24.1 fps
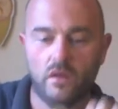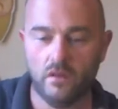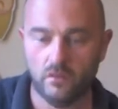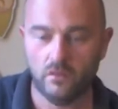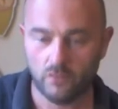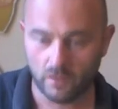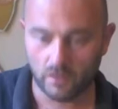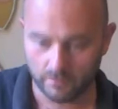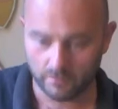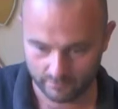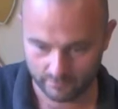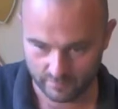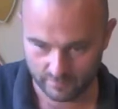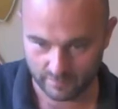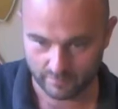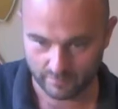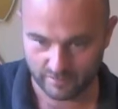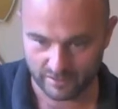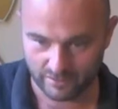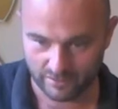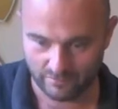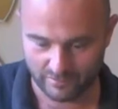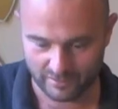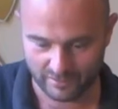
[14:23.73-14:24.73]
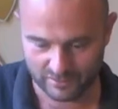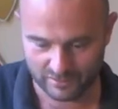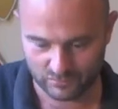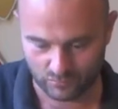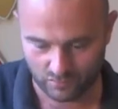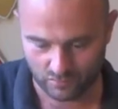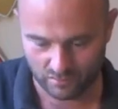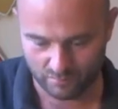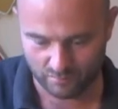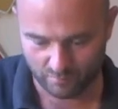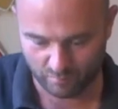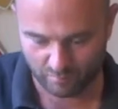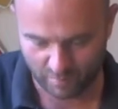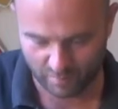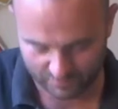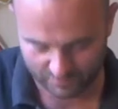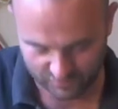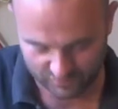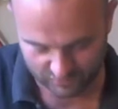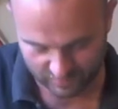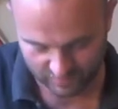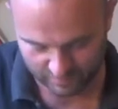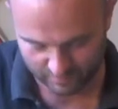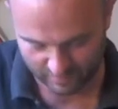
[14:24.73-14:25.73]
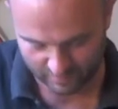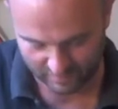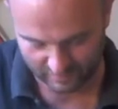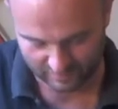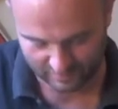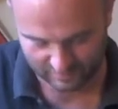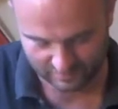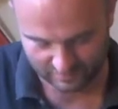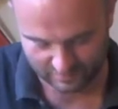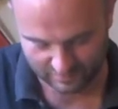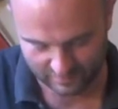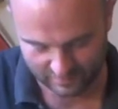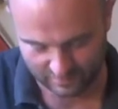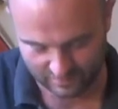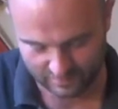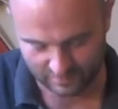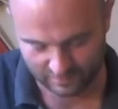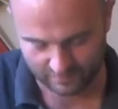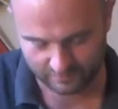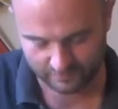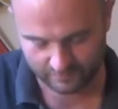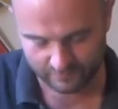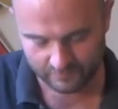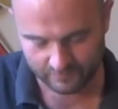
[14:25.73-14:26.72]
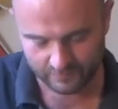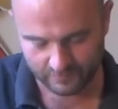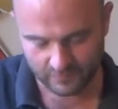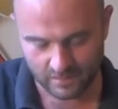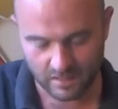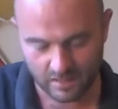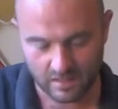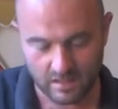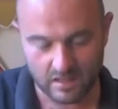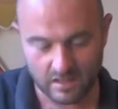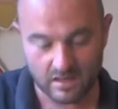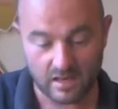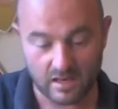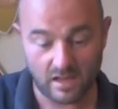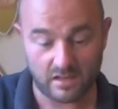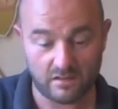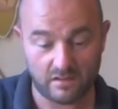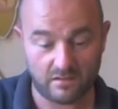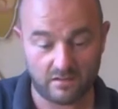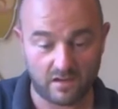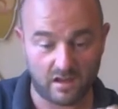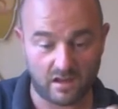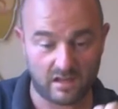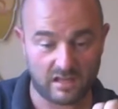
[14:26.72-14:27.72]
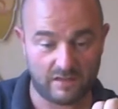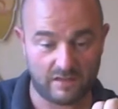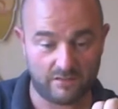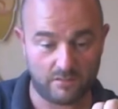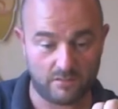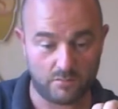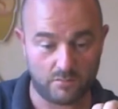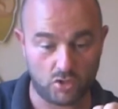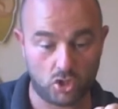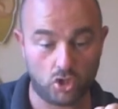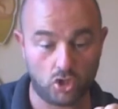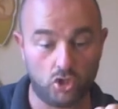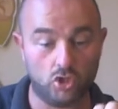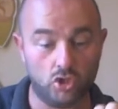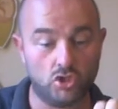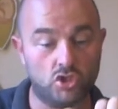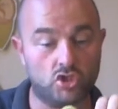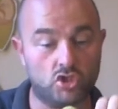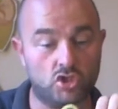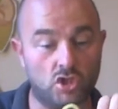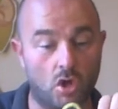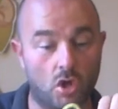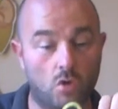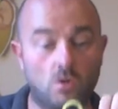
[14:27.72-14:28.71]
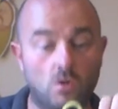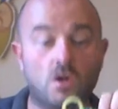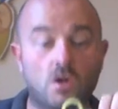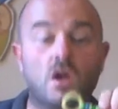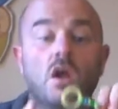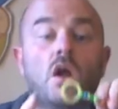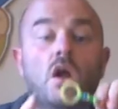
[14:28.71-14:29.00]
Oh, there we go. There's one. Pop straight back into the thing. Now you've got to give them a good soak.